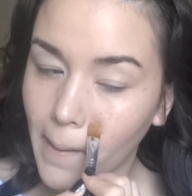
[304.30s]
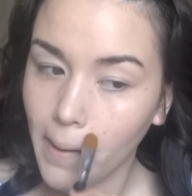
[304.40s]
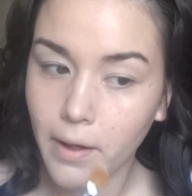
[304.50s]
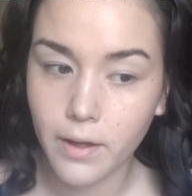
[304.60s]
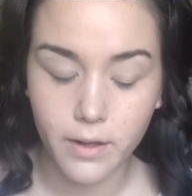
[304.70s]

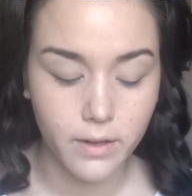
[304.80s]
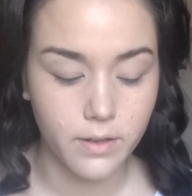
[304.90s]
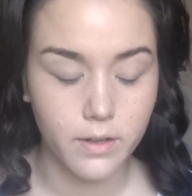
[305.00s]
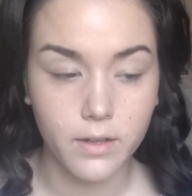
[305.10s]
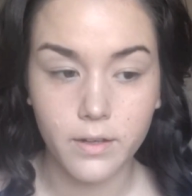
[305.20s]

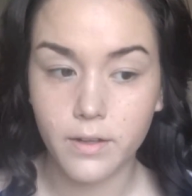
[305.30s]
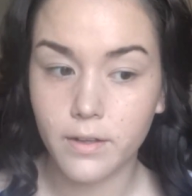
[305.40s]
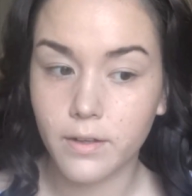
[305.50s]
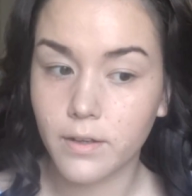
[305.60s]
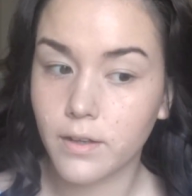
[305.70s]

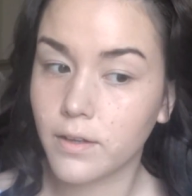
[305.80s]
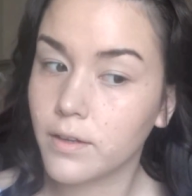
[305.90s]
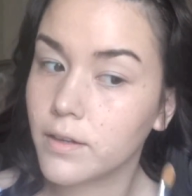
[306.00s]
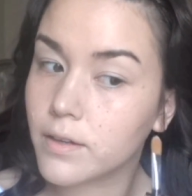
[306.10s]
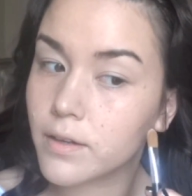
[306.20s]

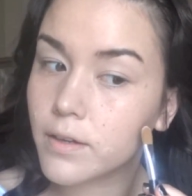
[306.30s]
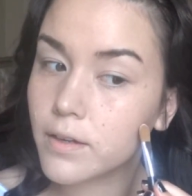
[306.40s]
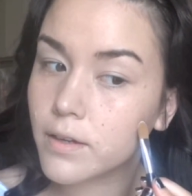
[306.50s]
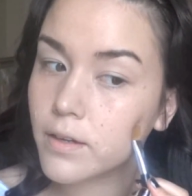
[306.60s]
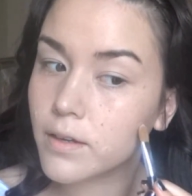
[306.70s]

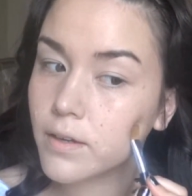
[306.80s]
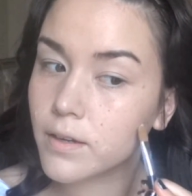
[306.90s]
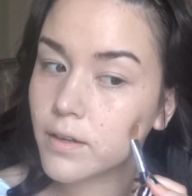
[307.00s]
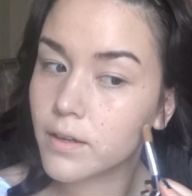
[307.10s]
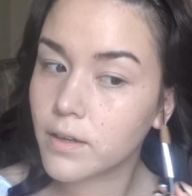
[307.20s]

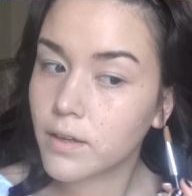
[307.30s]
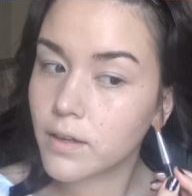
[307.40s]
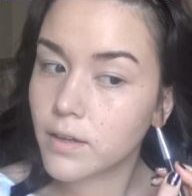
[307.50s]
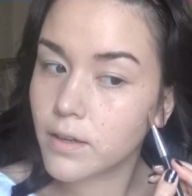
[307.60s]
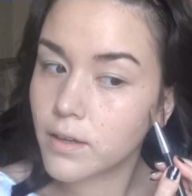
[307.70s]

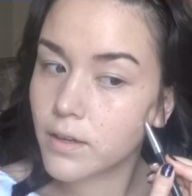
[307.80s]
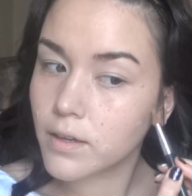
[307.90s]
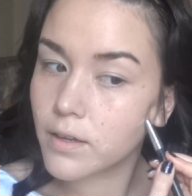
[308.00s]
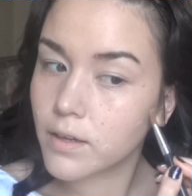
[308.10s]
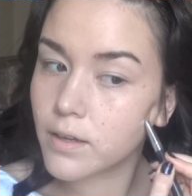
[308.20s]

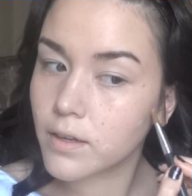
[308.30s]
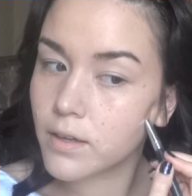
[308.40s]
Nobody speaks.